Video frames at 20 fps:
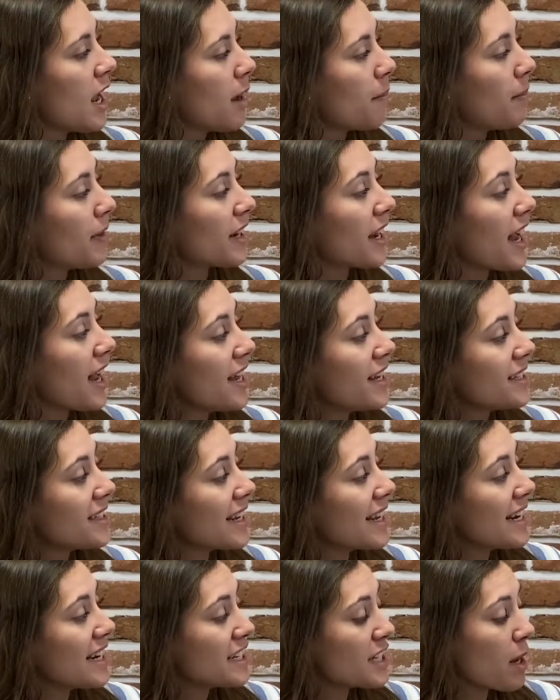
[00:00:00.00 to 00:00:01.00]
Because
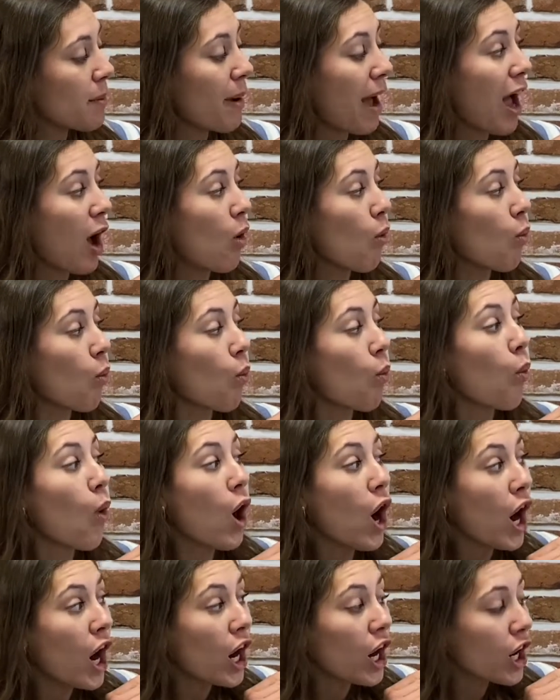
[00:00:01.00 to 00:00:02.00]
it is about
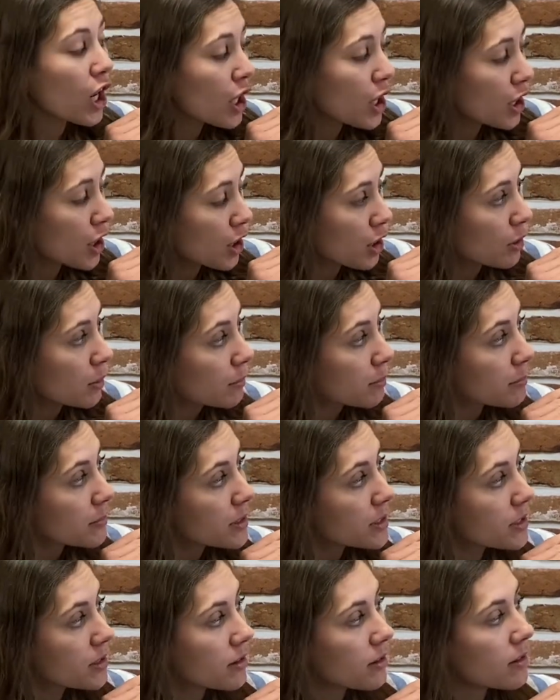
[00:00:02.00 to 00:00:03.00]
worms.
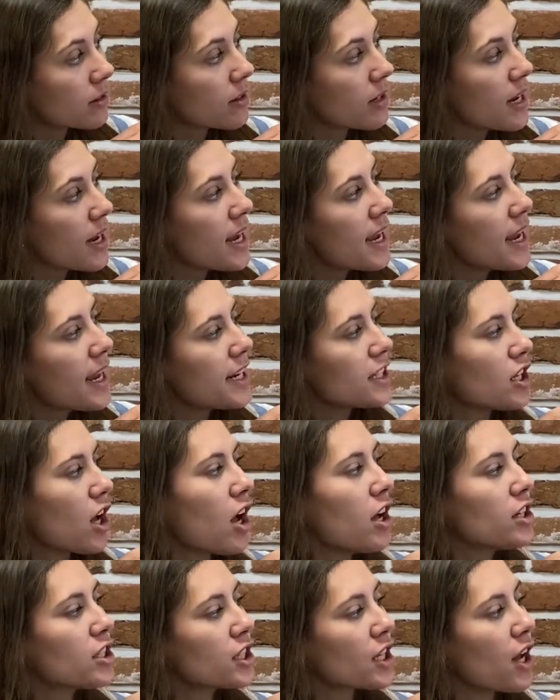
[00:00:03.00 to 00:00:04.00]
It is
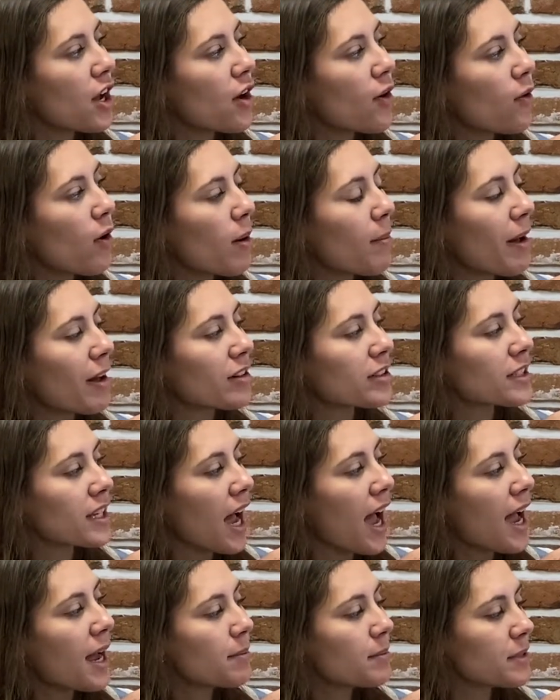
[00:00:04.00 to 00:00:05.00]
also about
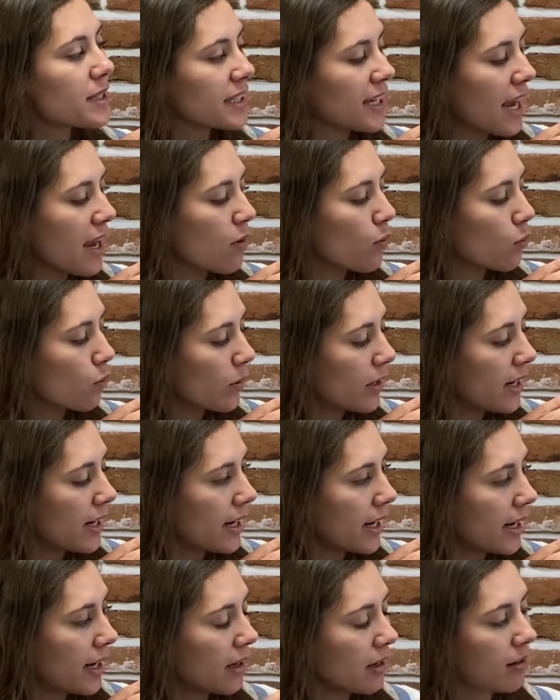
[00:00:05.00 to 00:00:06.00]
time to get
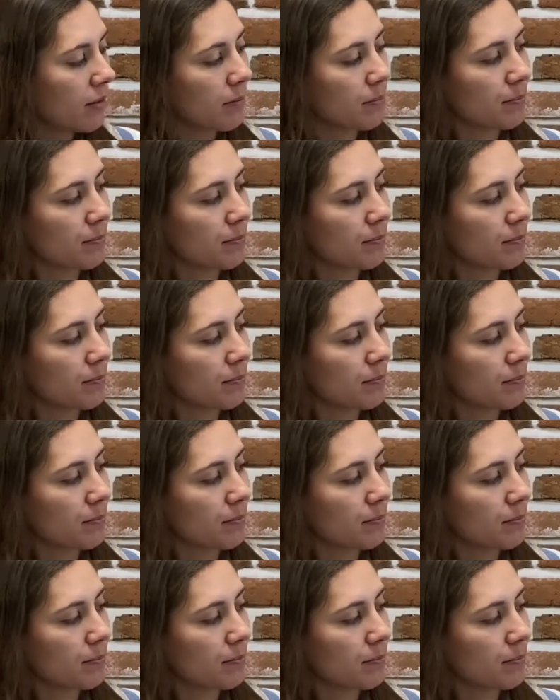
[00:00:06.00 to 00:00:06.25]
reading.